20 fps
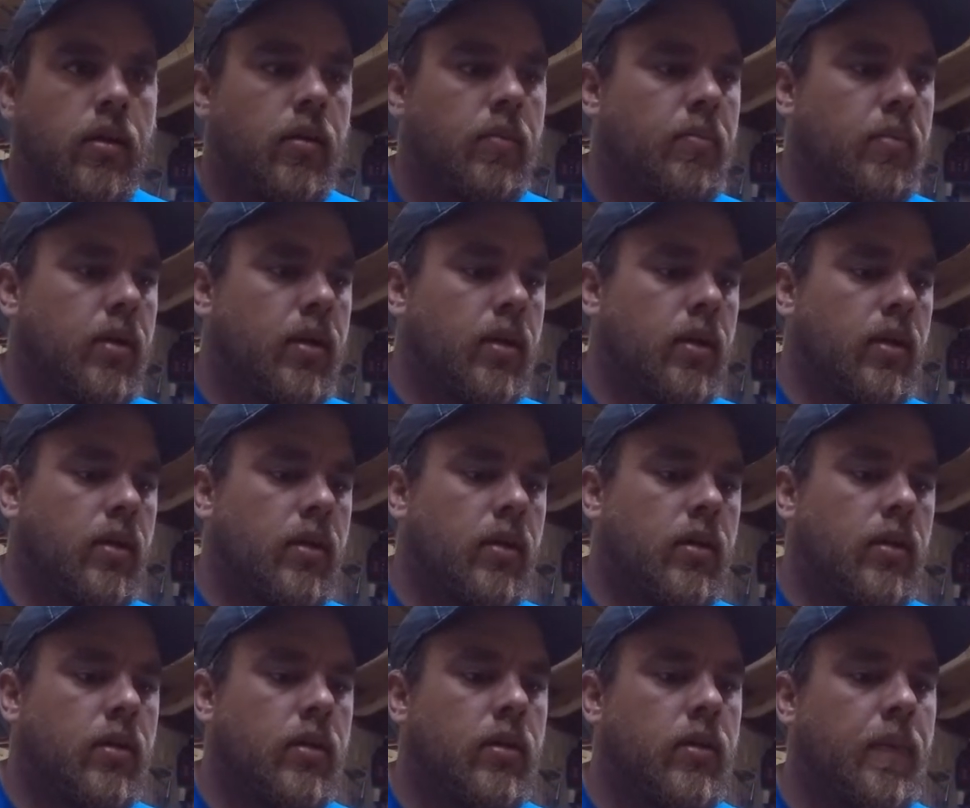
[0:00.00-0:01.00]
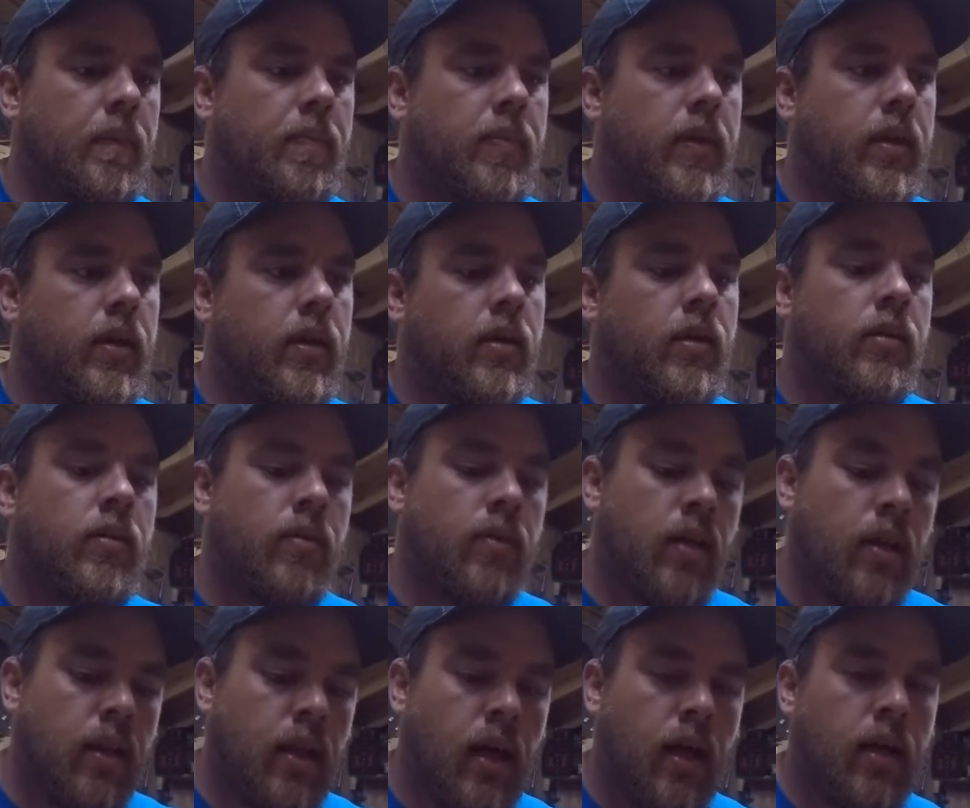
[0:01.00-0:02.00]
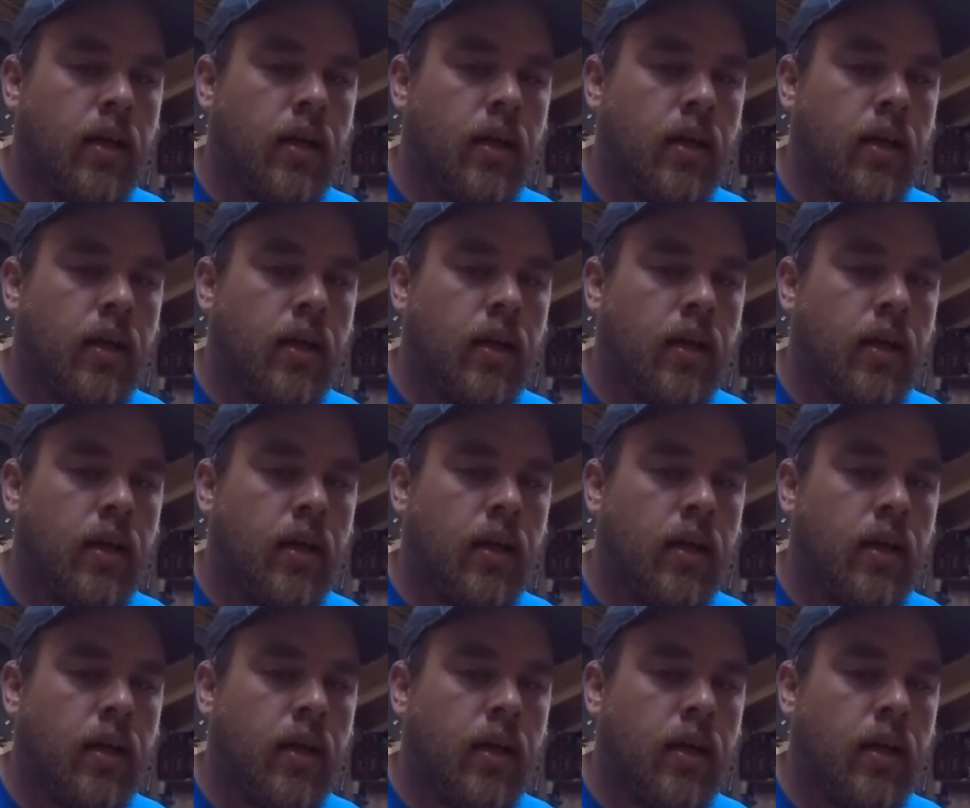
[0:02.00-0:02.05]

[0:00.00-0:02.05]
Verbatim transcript: But uh, yeah, now I